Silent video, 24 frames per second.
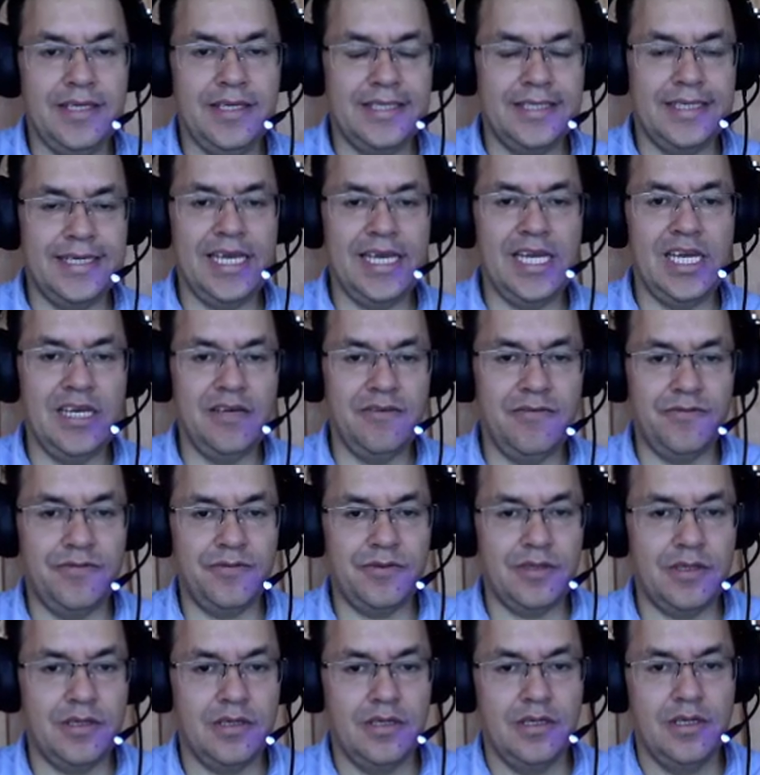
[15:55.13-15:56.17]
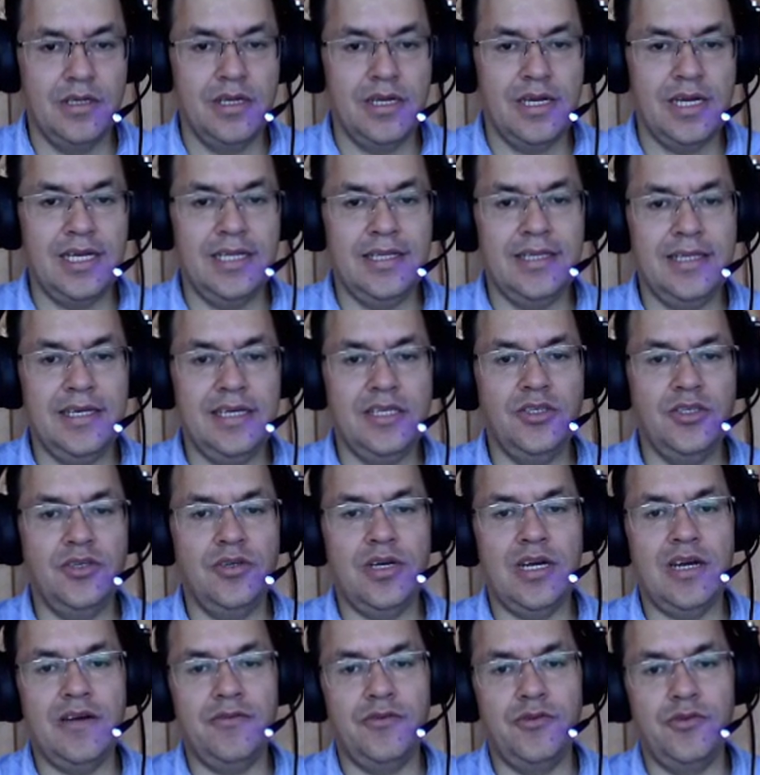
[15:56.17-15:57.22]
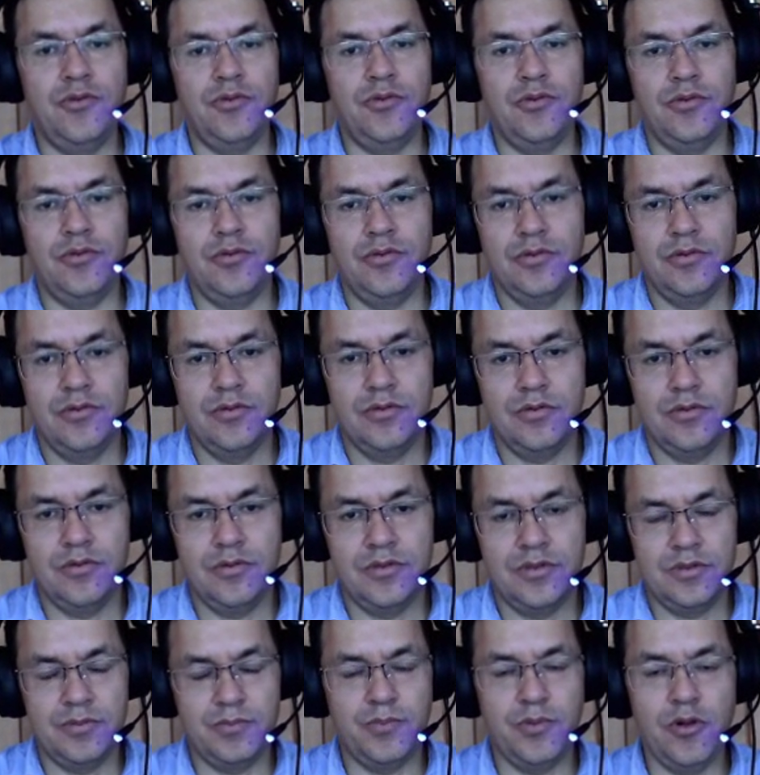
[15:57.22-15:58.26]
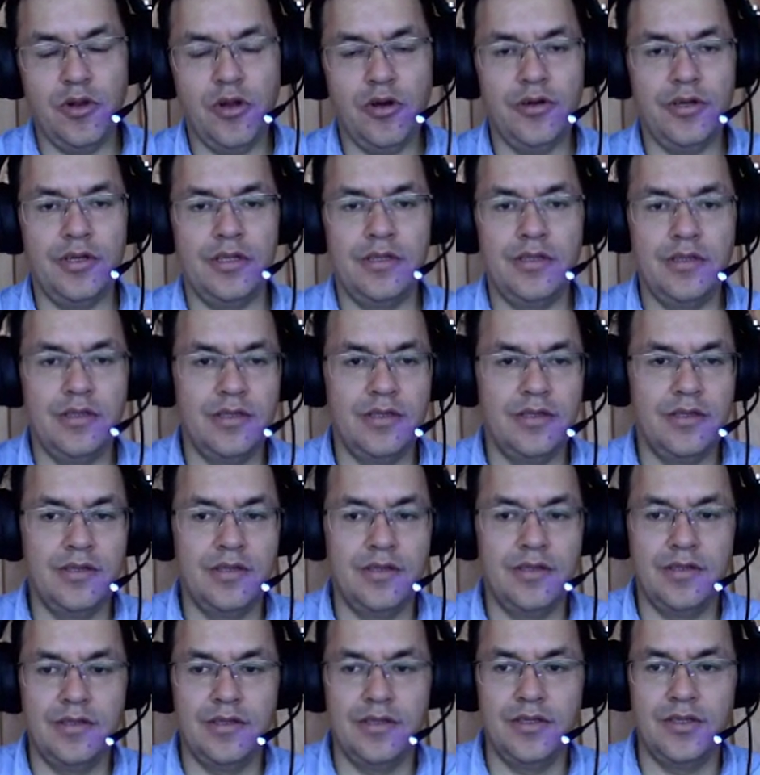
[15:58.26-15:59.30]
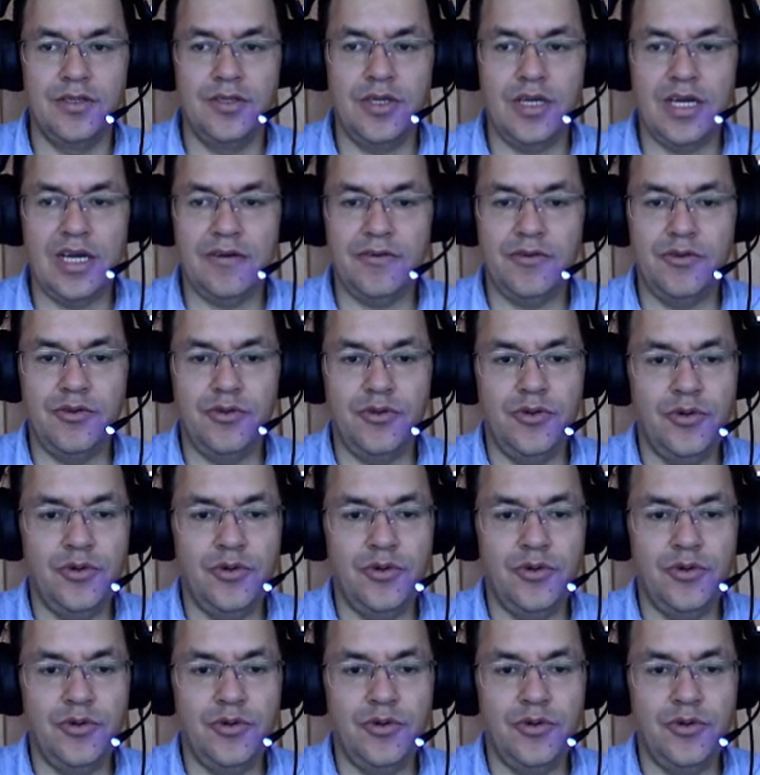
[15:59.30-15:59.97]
this gift and then you have to exploit, you have to